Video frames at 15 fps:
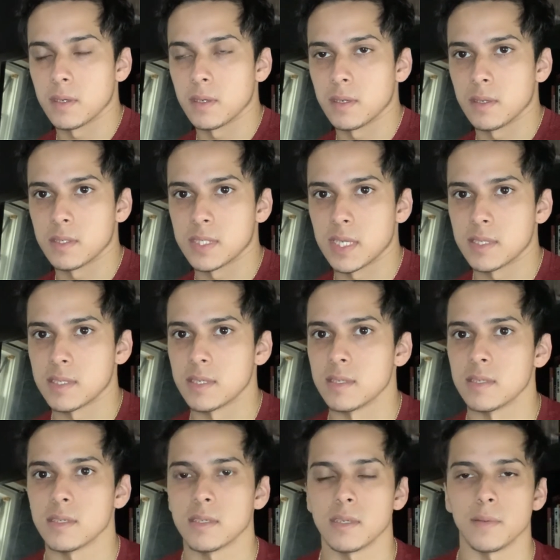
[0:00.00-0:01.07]

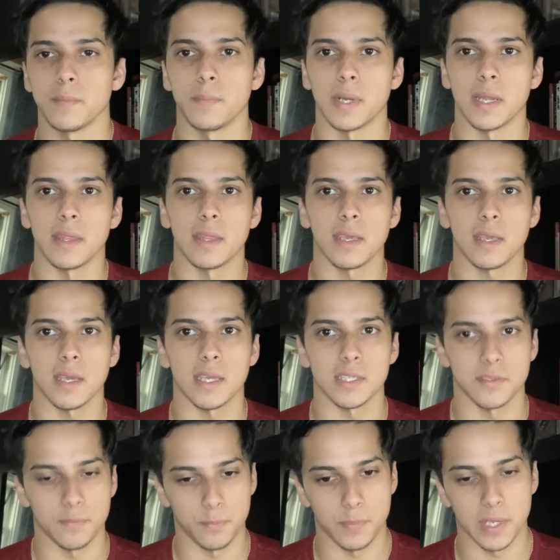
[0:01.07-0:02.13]
sentence, but I think it has
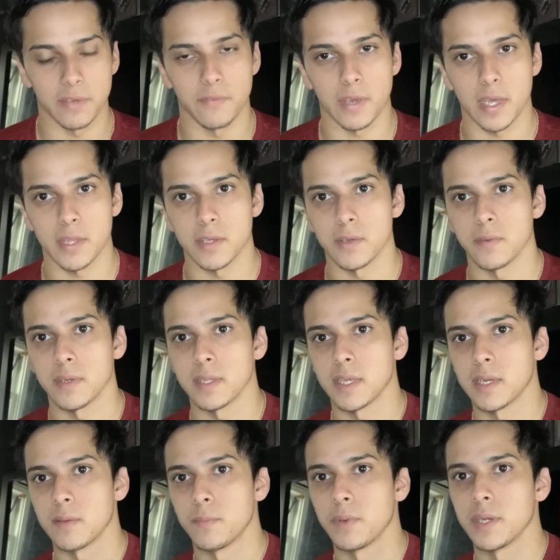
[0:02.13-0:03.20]
a big value in
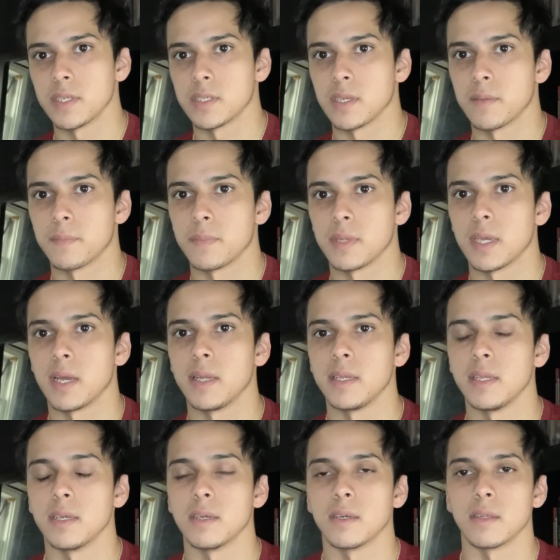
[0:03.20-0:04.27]
that it brings up the
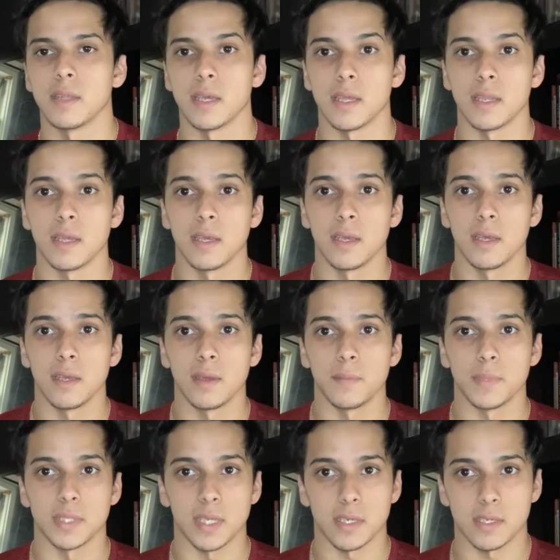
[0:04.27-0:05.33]
idea that
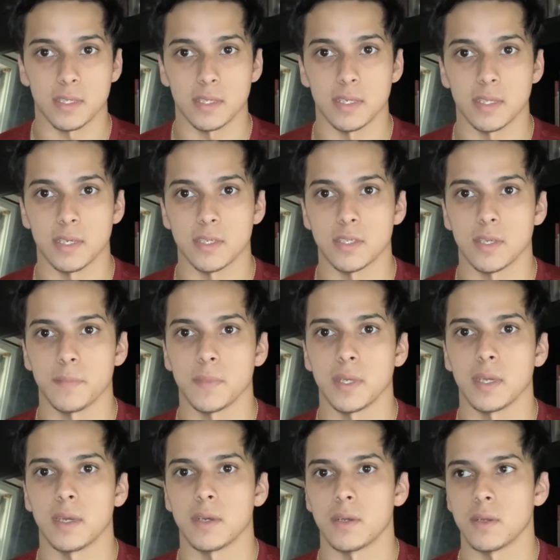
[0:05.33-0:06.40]
potentially there's
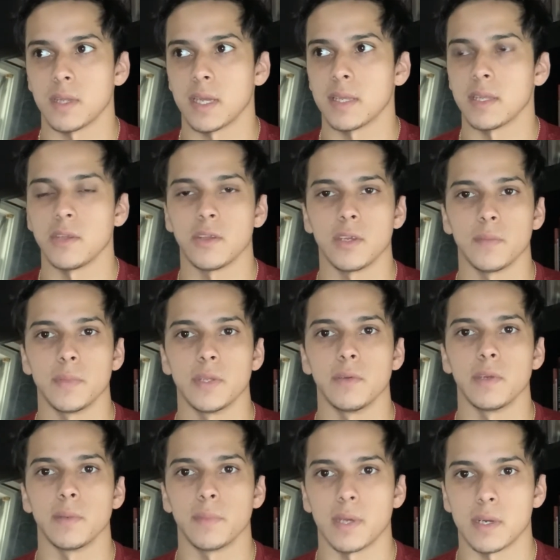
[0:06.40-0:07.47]
something underlying that you could be
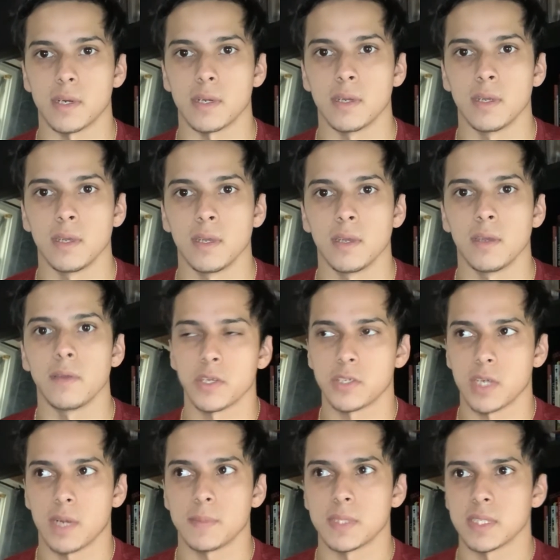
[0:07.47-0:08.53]
doing better.
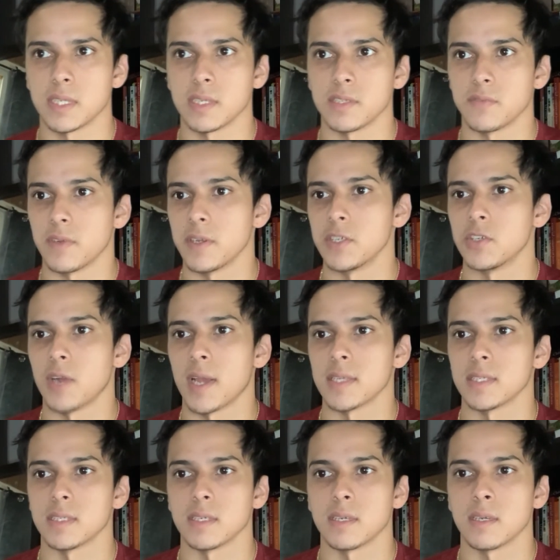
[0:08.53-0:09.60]
Job just sounds very drastic.